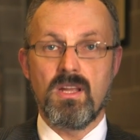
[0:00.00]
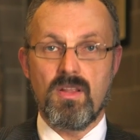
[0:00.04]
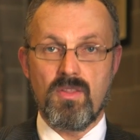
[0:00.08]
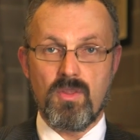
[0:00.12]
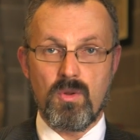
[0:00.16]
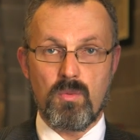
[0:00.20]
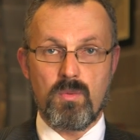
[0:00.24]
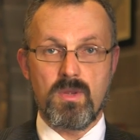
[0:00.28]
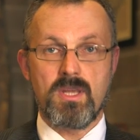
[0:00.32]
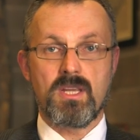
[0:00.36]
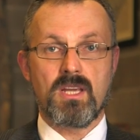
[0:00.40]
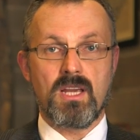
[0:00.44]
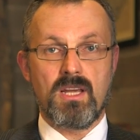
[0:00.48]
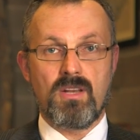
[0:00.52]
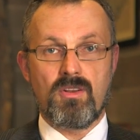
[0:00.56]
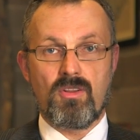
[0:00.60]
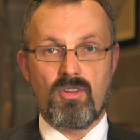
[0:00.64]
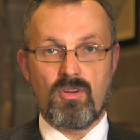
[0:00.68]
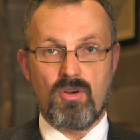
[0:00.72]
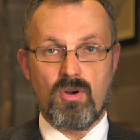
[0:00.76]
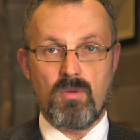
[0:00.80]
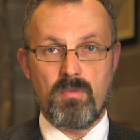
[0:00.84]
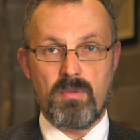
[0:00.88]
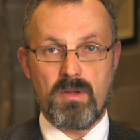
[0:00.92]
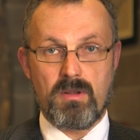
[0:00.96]
the weak
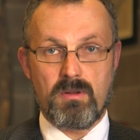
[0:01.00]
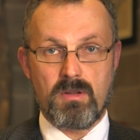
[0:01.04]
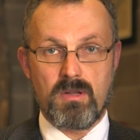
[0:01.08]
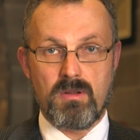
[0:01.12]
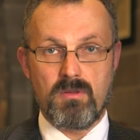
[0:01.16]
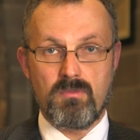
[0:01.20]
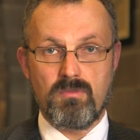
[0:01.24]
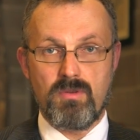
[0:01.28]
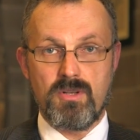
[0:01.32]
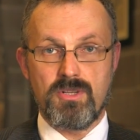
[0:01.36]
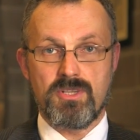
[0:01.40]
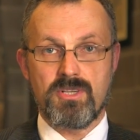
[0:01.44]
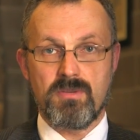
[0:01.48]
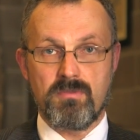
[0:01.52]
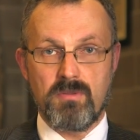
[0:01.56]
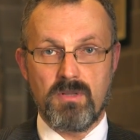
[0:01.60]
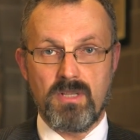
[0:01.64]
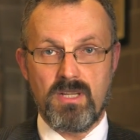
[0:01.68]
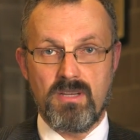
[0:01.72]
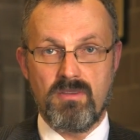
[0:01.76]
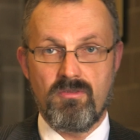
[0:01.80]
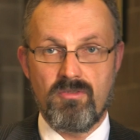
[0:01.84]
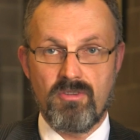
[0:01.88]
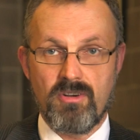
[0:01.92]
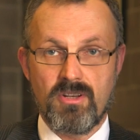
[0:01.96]
anthropic principle
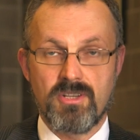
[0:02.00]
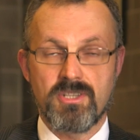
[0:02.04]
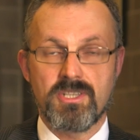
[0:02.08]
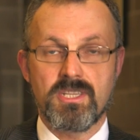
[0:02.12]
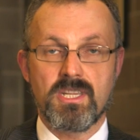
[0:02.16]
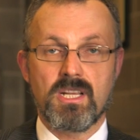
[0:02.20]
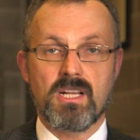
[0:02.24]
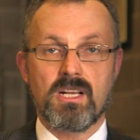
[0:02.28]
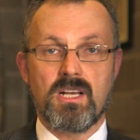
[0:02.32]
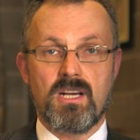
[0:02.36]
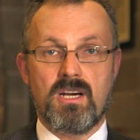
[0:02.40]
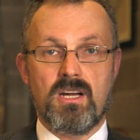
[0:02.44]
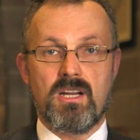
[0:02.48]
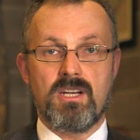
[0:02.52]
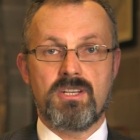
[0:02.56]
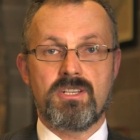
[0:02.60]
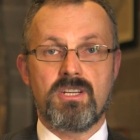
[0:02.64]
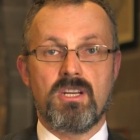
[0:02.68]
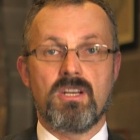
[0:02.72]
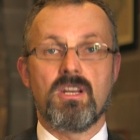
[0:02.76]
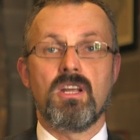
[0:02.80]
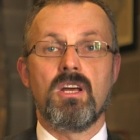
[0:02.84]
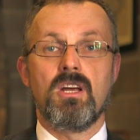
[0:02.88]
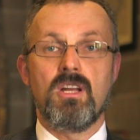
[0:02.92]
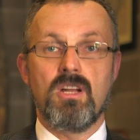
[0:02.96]
inference that
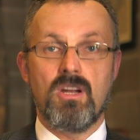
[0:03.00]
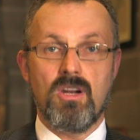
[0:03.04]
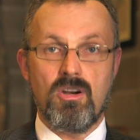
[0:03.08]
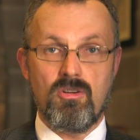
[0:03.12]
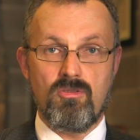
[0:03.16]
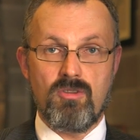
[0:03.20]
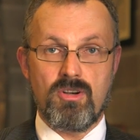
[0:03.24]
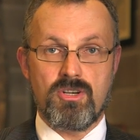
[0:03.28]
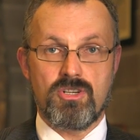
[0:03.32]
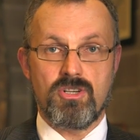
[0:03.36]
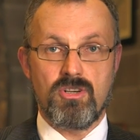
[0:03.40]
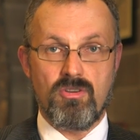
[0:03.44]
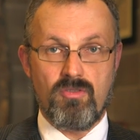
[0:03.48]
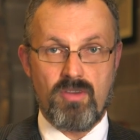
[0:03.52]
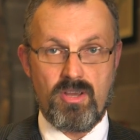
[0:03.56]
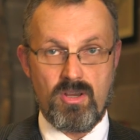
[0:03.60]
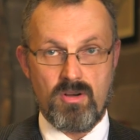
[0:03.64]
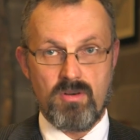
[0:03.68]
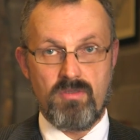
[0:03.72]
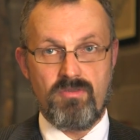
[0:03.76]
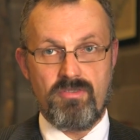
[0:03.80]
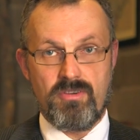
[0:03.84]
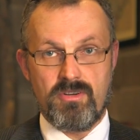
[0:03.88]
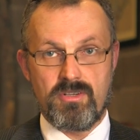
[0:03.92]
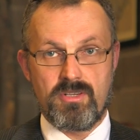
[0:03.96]
Carter originally
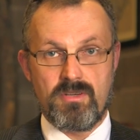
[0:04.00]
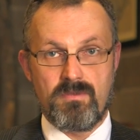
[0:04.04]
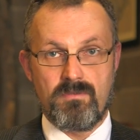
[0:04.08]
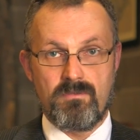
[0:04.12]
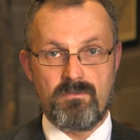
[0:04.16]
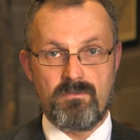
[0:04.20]
offered.